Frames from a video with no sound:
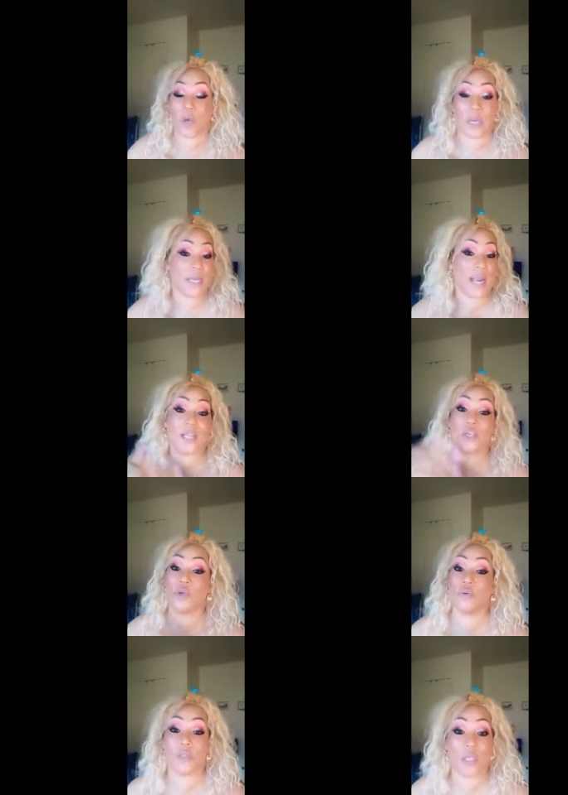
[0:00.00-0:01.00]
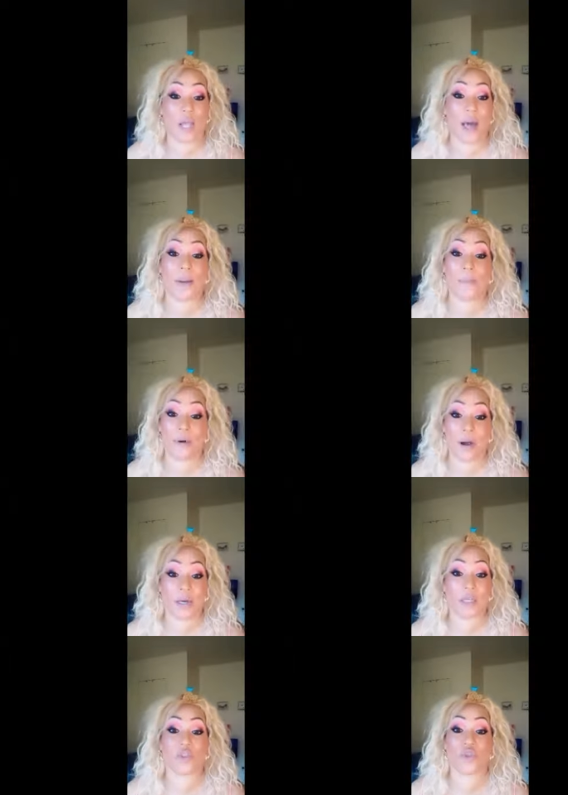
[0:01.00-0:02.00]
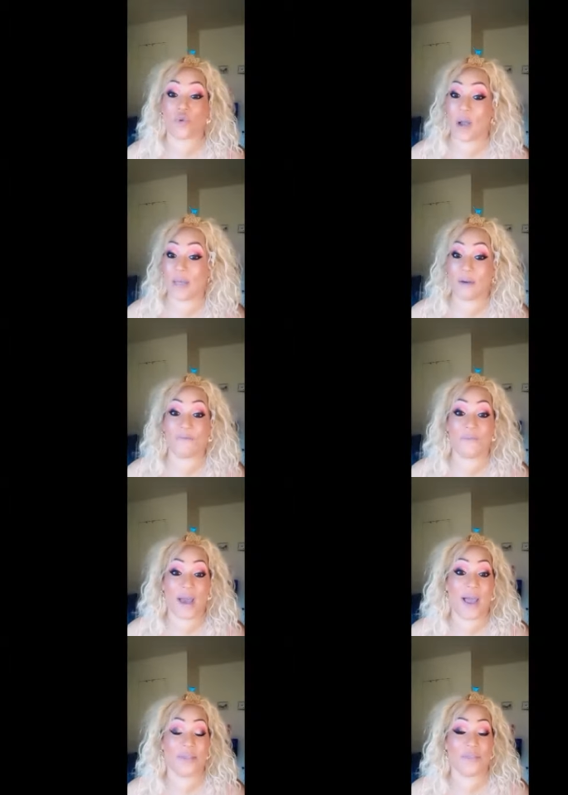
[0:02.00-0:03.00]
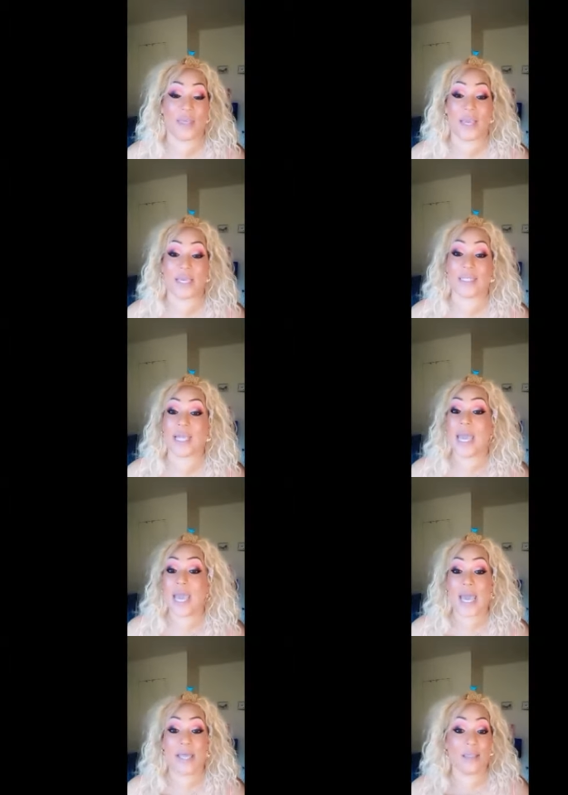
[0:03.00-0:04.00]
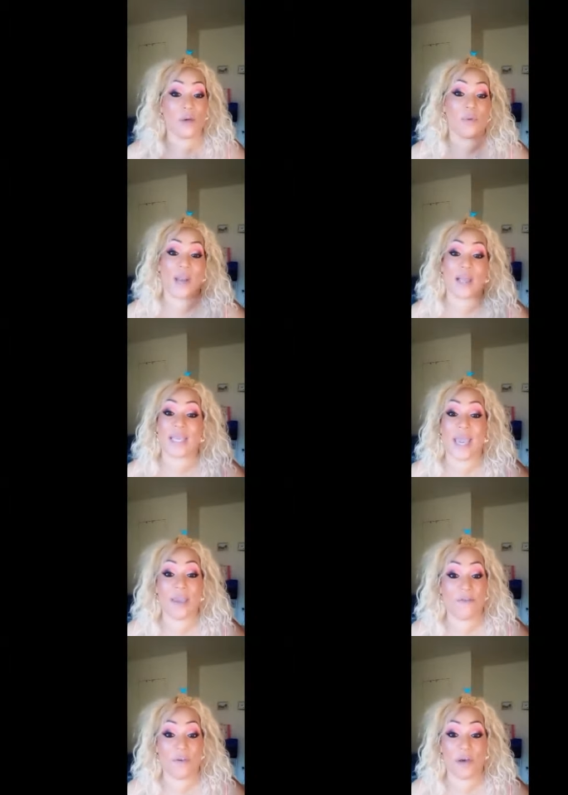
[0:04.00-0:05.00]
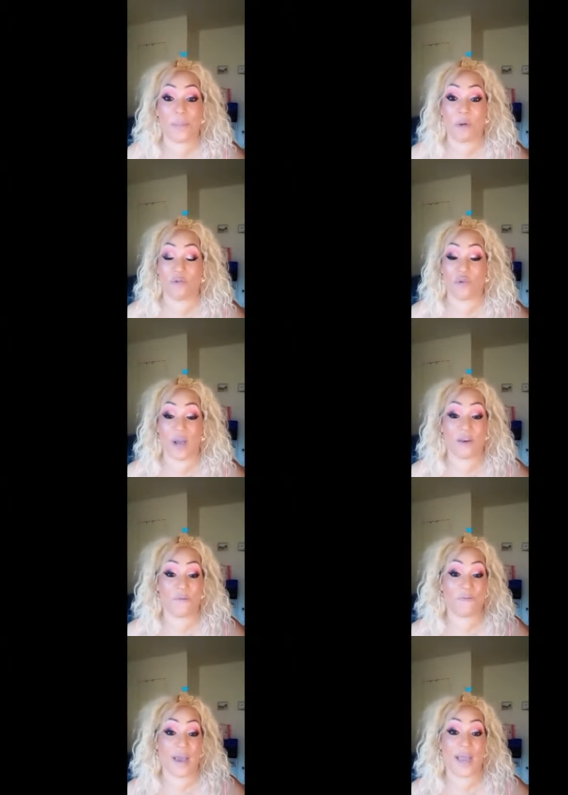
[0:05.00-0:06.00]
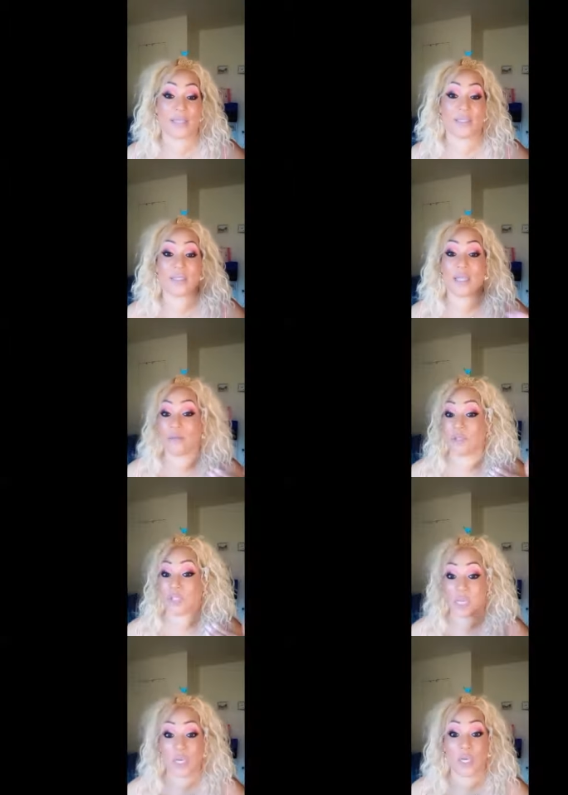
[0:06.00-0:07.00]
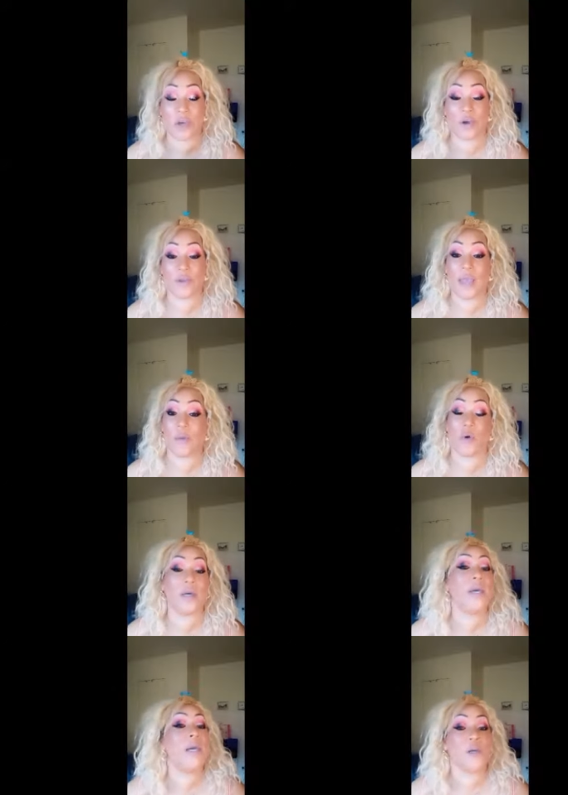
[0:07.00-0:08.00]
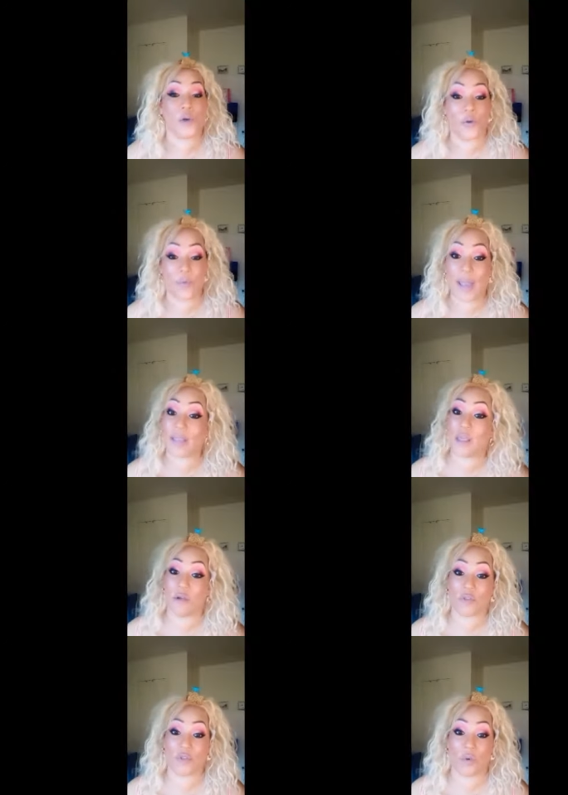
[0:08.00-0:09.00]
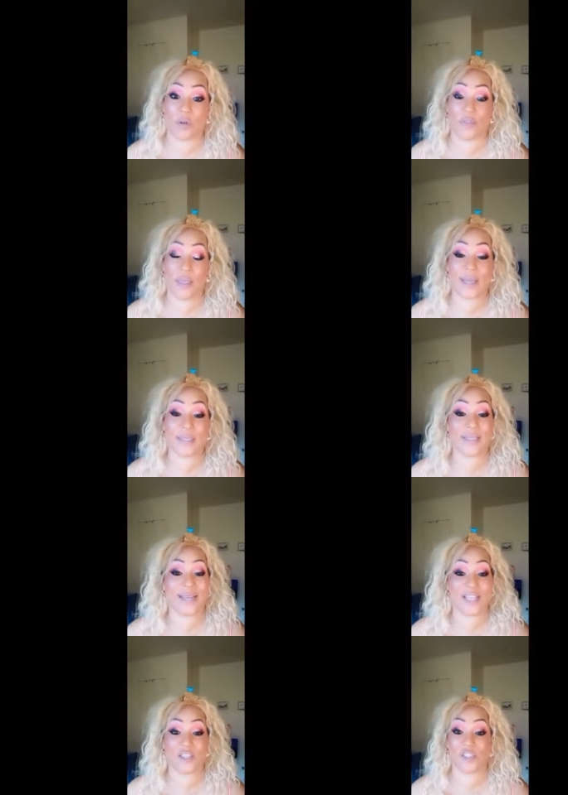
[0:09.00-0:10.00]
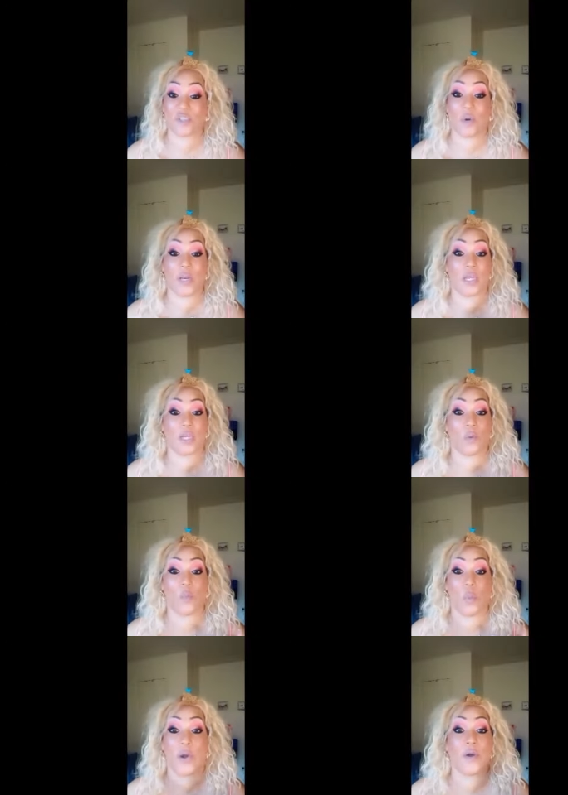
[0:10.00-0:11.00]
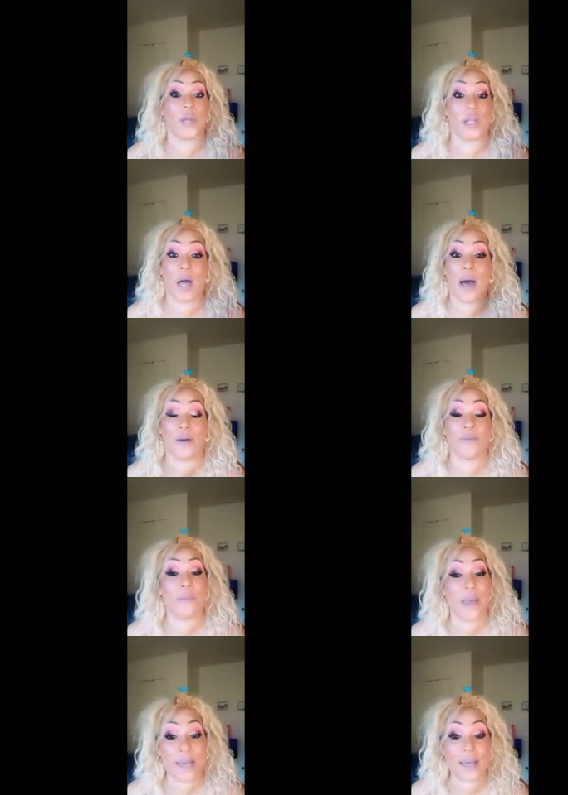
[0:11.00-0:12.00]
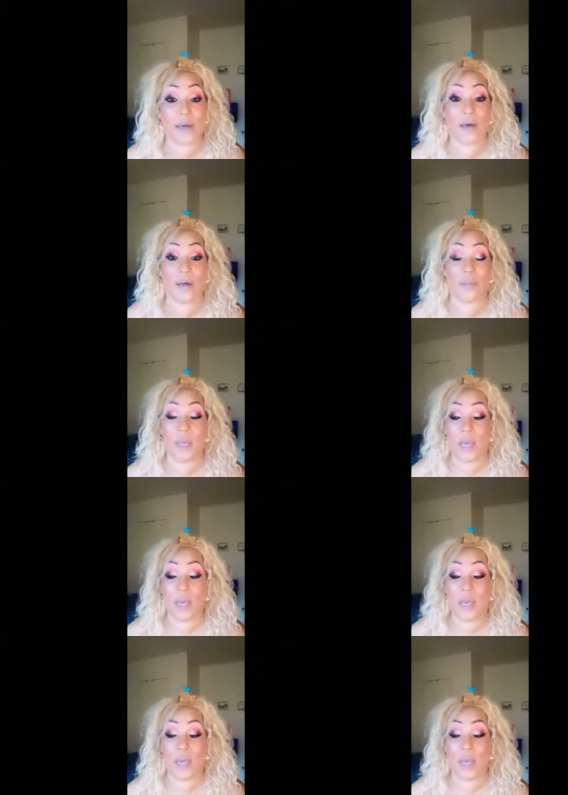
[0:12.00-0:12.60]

and I used a lot of products trying to find things. And then when I gave up on trying to find some skincare that would correct those sort of things, then I just started wearing a lot of makeup